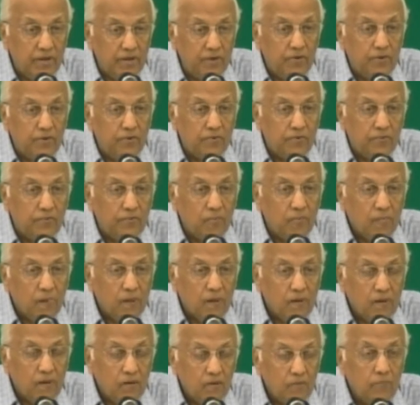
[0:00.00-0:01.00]
knew
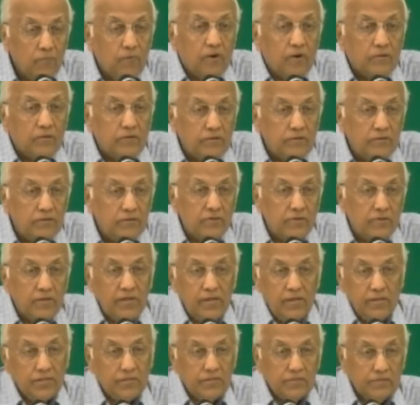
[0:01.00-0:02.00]
what to do at
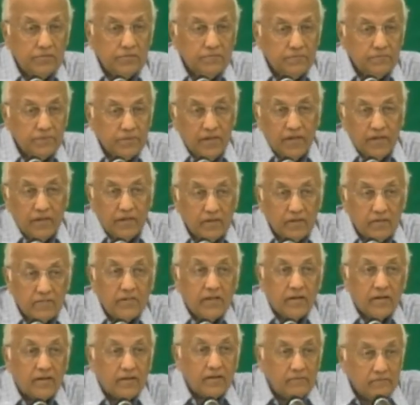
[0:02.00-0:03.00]
each particular
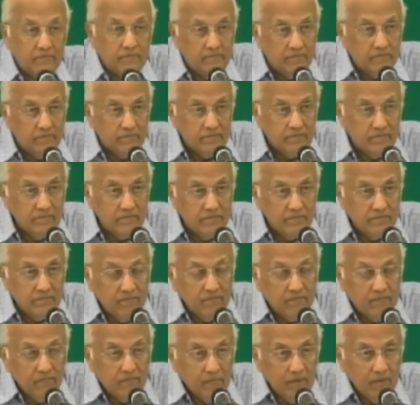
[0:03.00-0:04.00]
time.
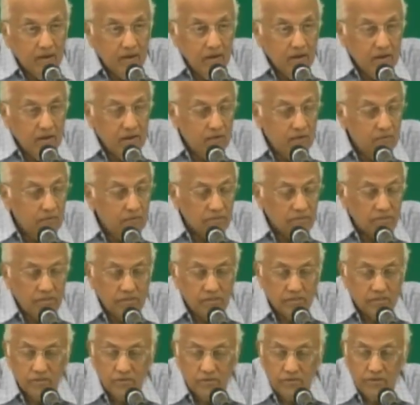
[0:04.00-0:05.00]
He wasn't
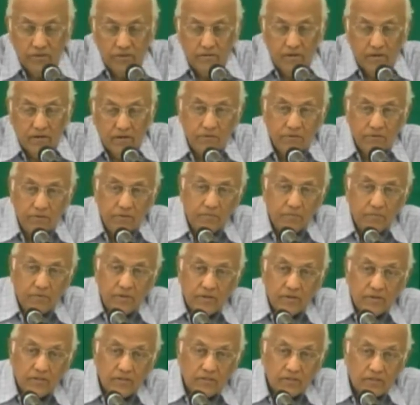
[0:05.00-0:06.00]
just going around doing
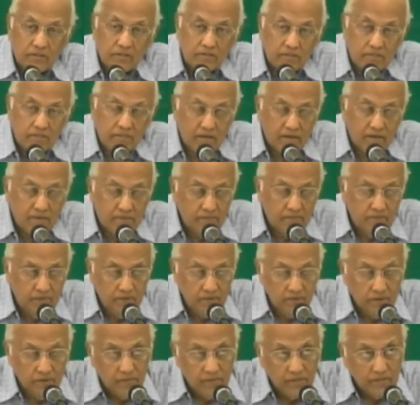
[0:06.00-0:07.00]
miracles all the time.
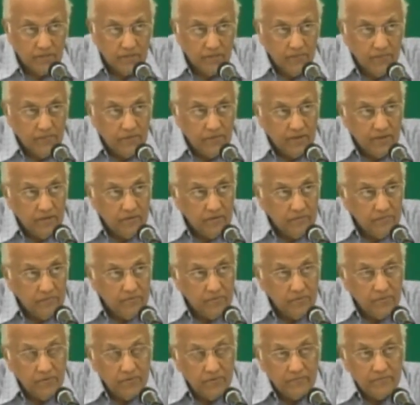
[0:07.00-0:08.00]
You know, once he went to the
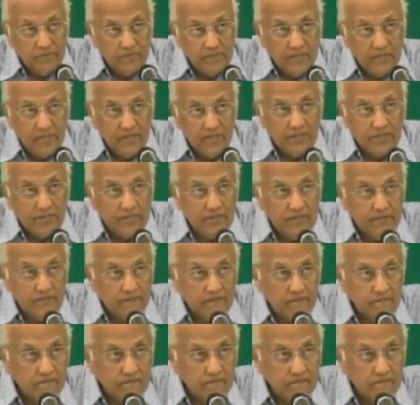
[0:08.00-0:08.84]
pool of Bethesda,